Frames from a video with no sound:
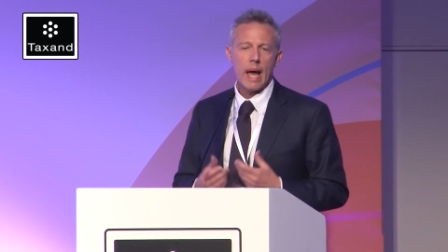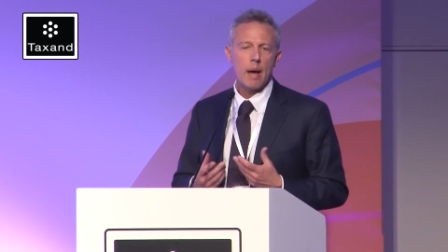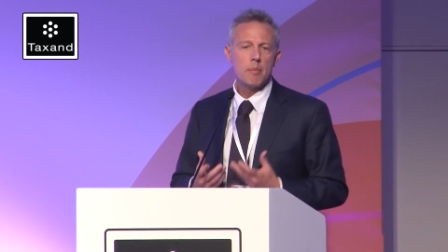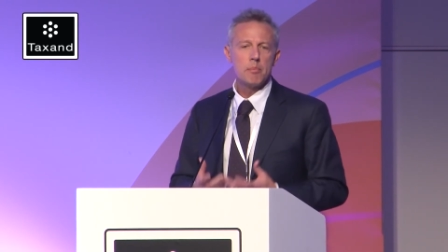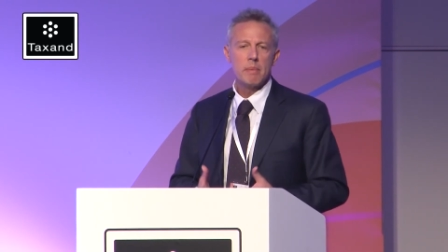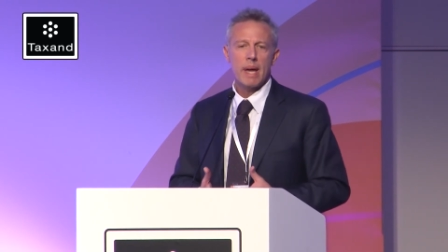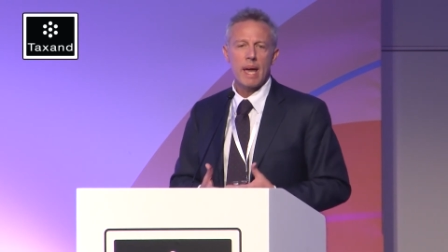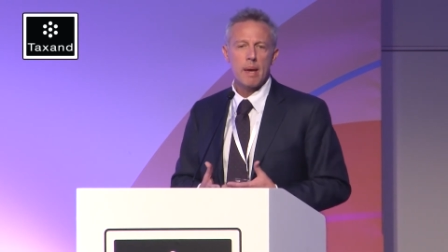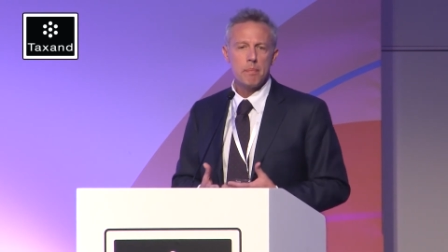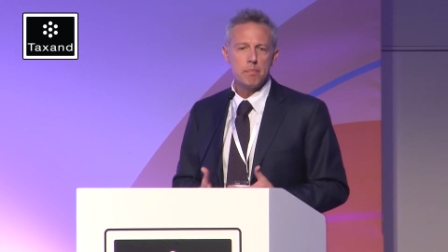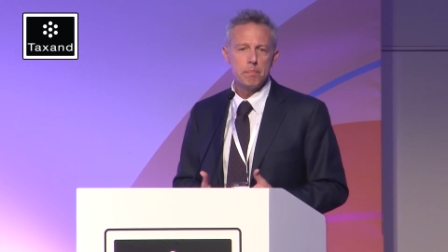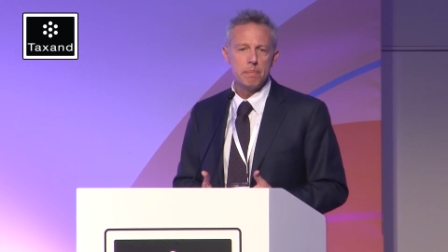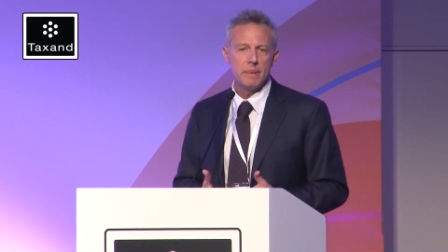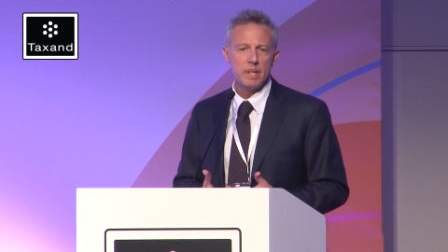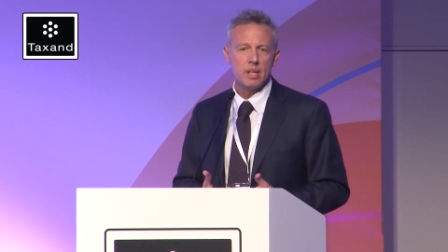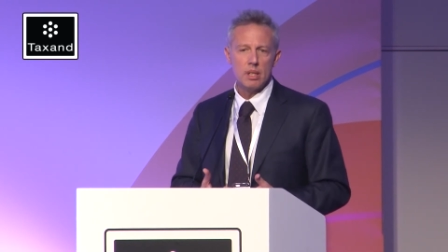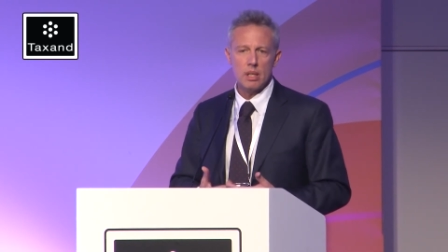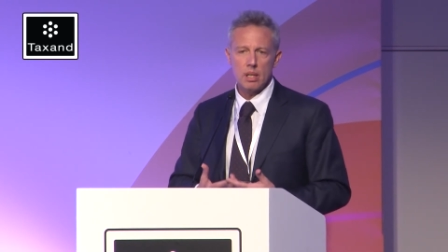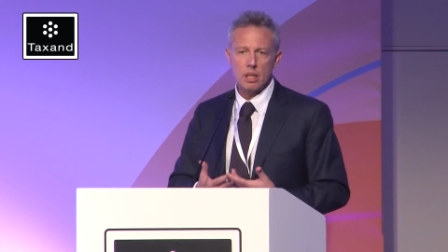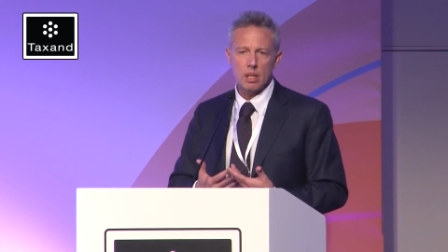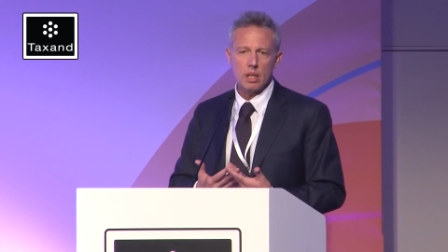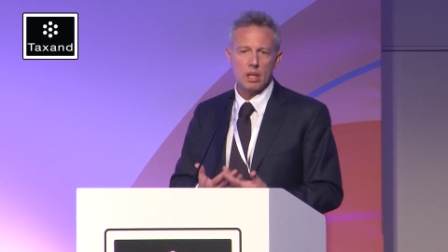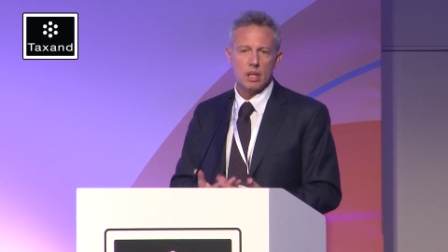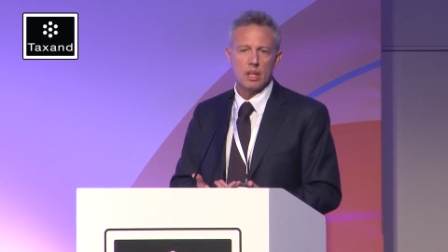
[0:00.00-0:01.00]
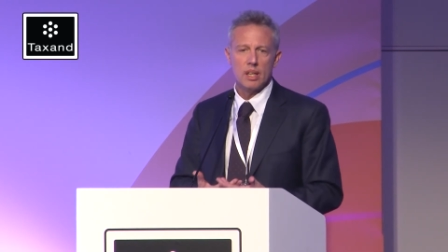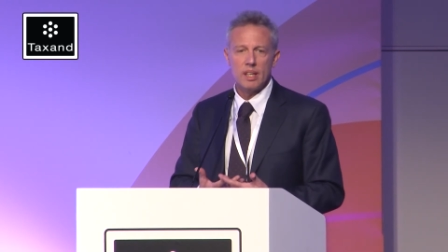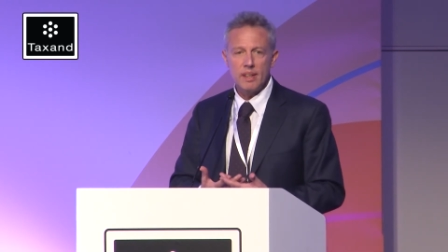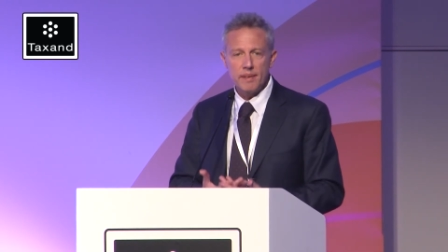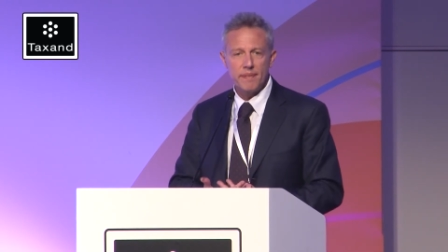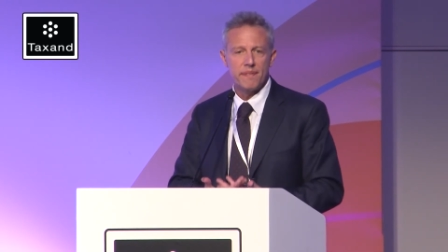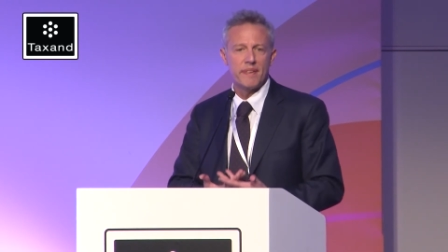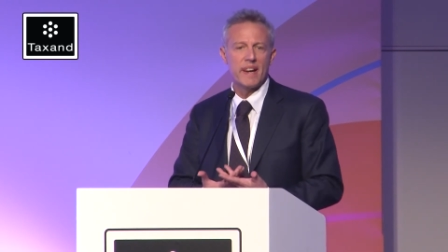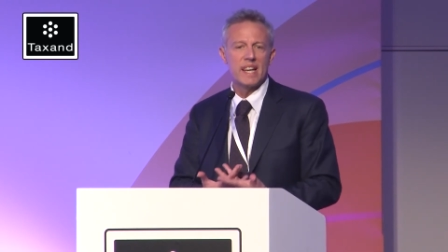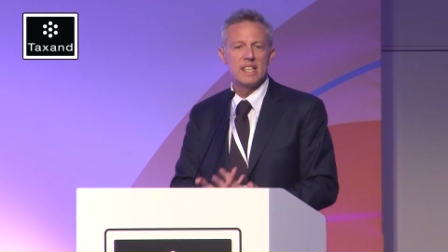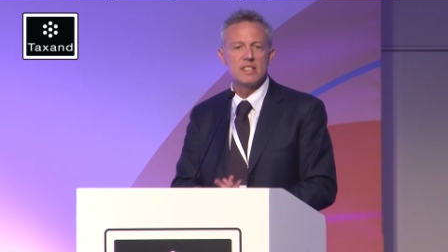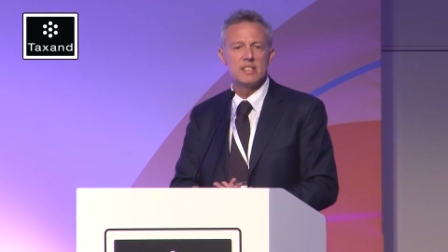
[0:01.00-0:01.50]
I'm happy
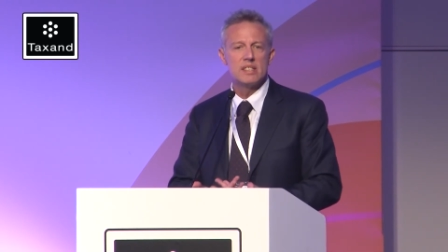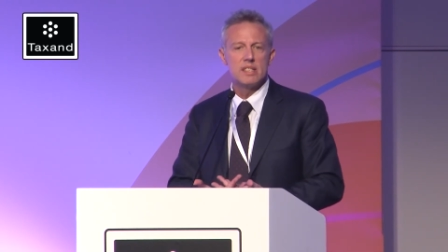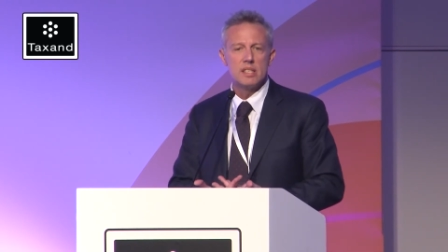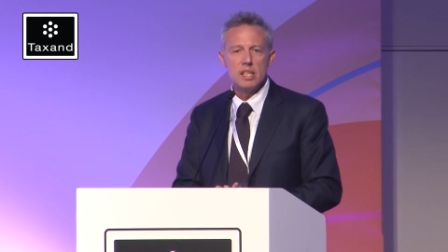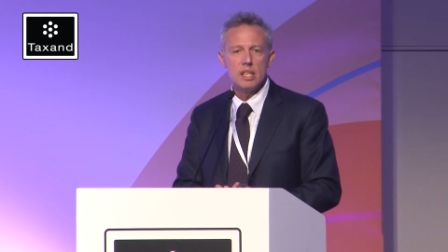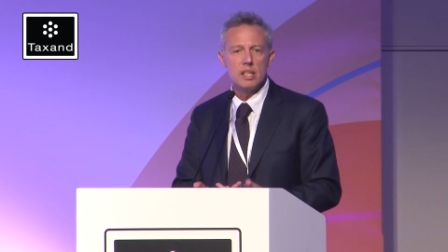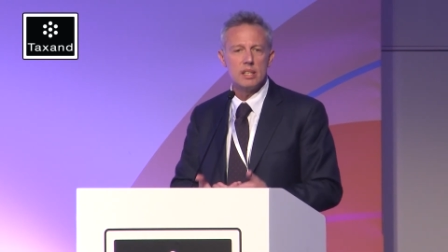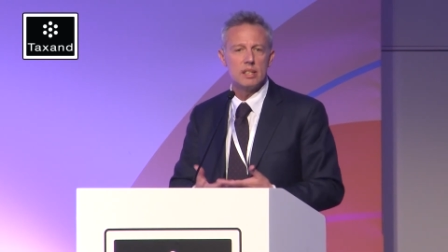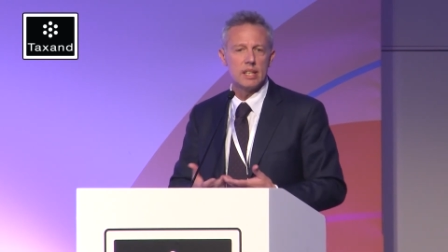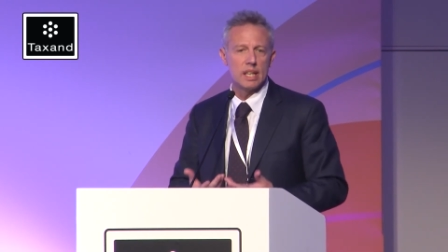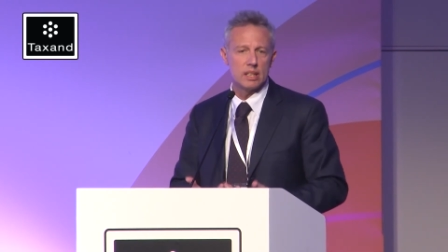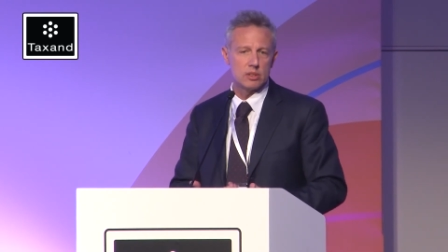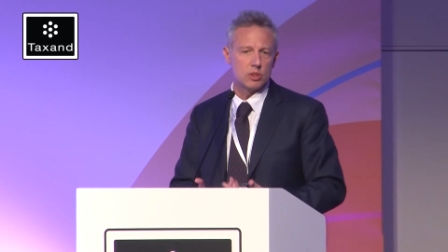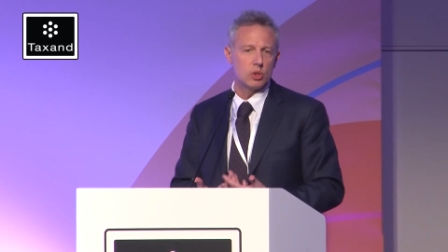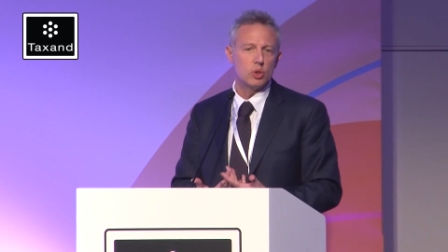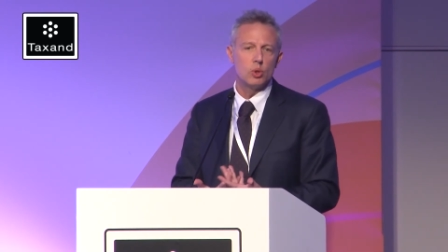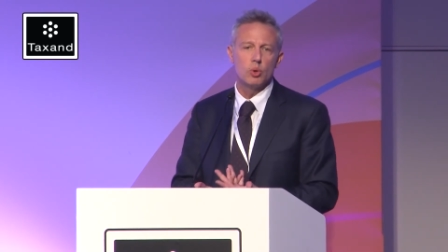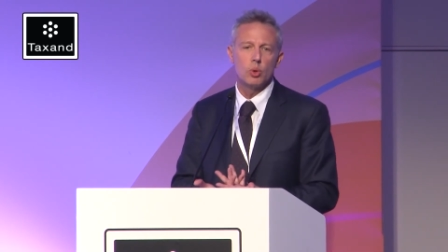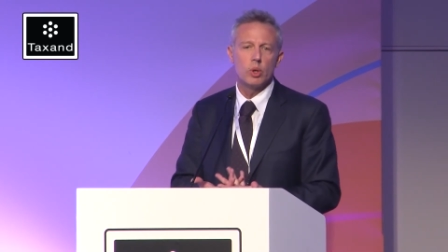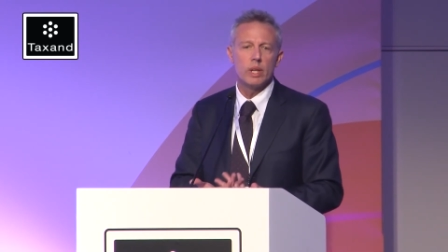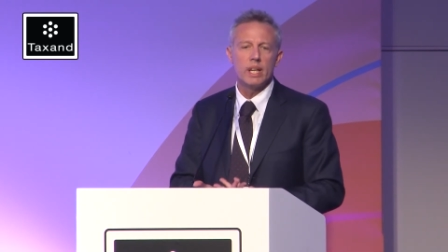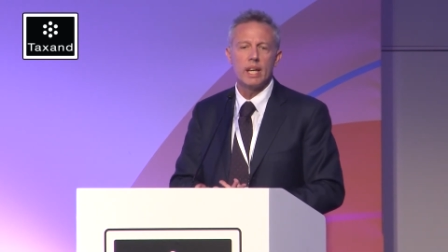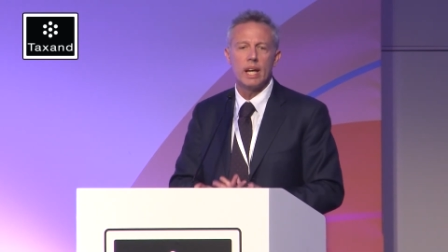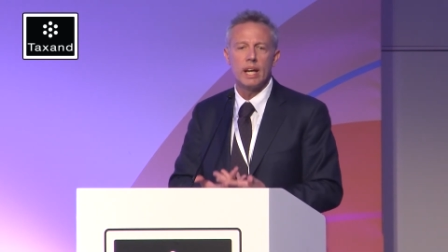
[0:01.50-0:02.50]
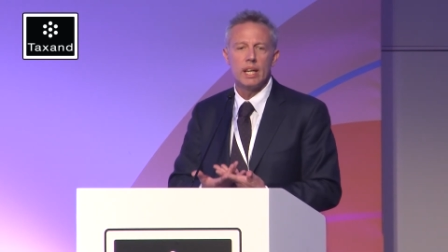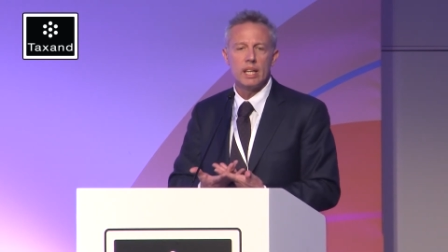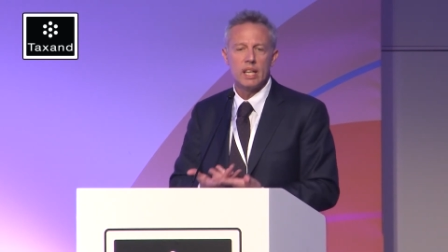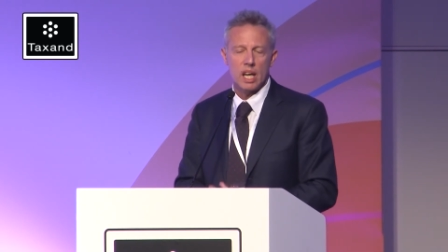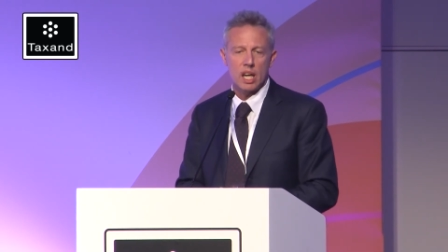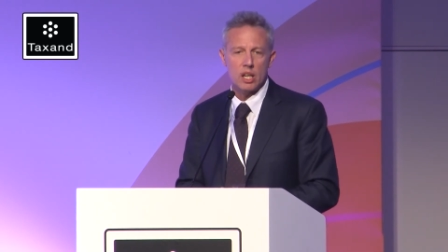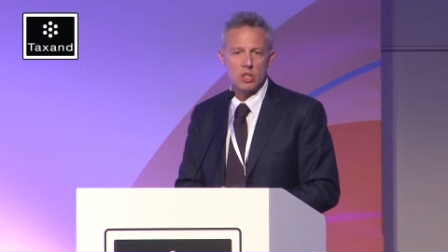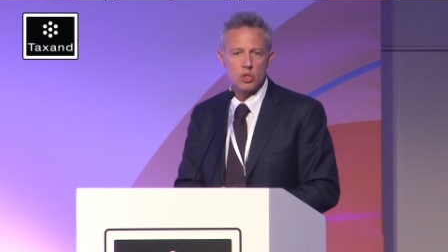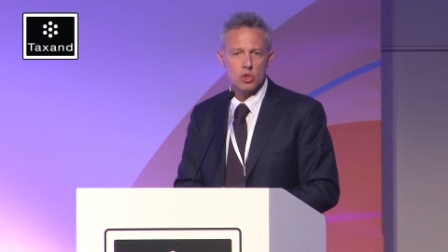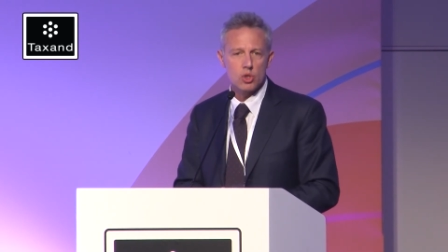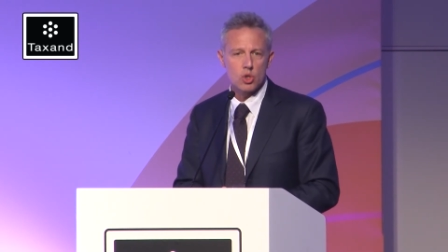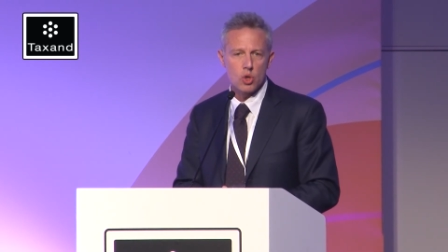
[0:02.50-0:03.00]
if I see that you really
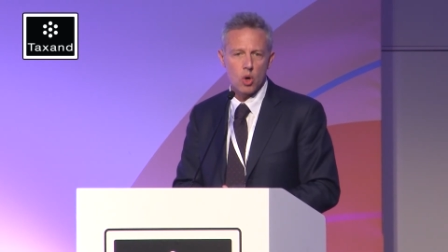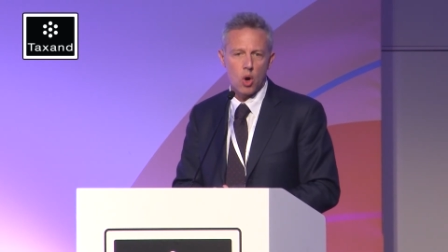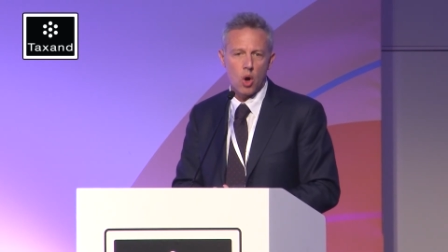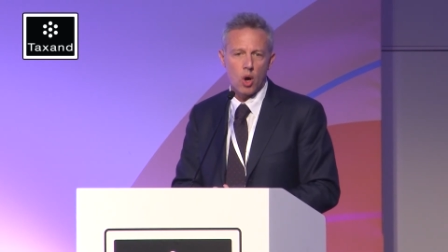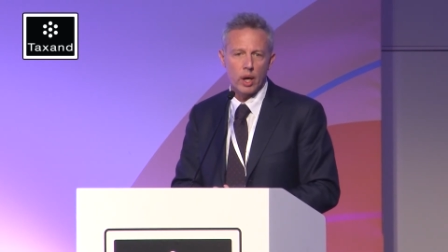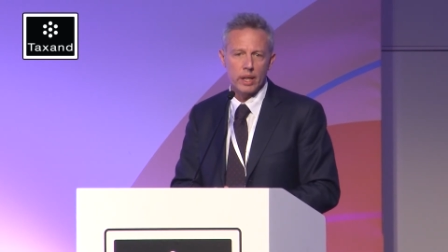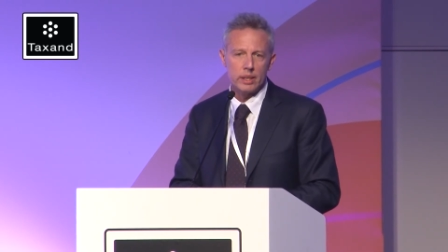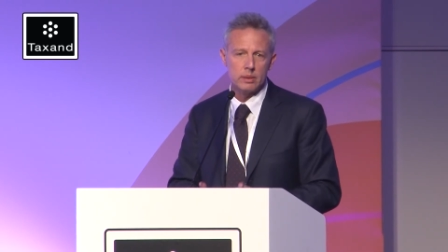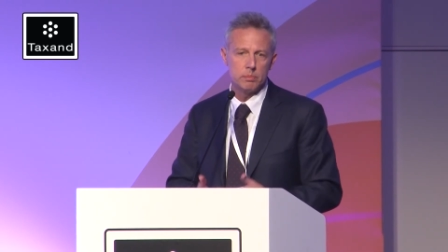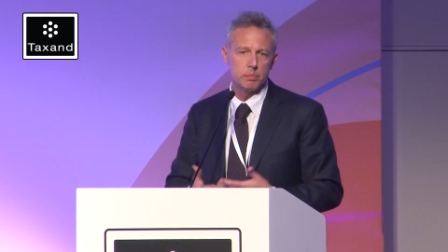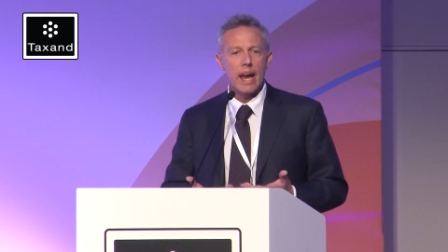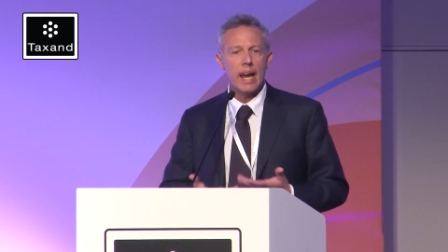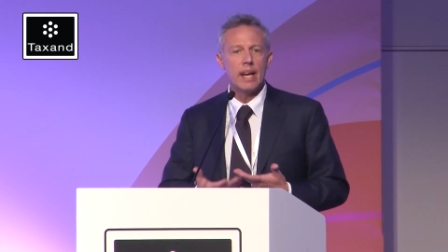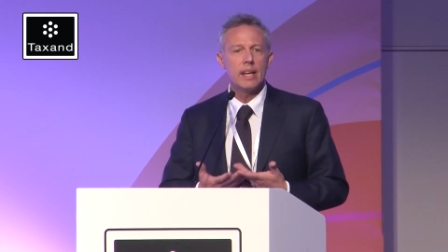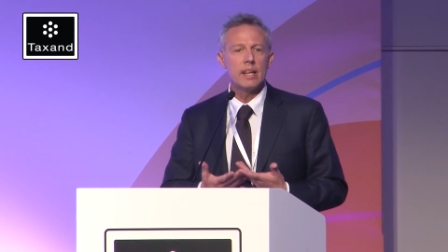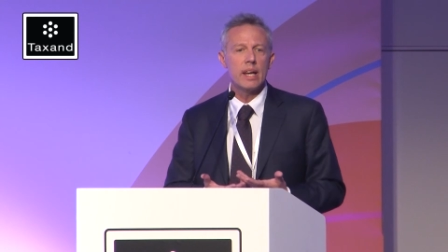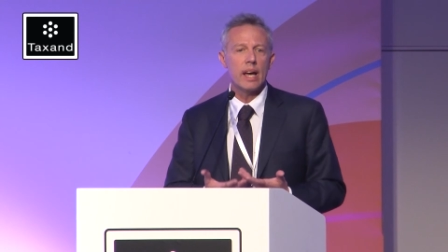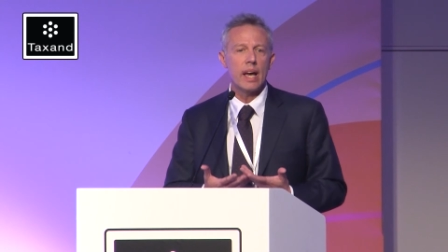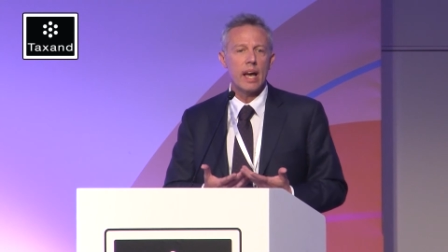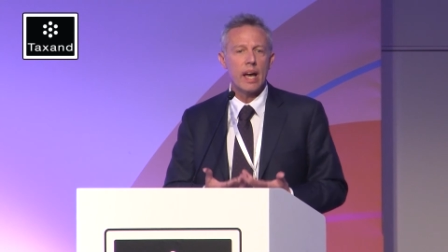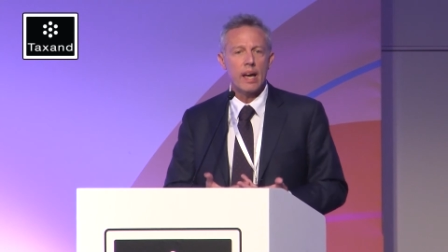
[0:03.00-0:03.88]
enjoyed and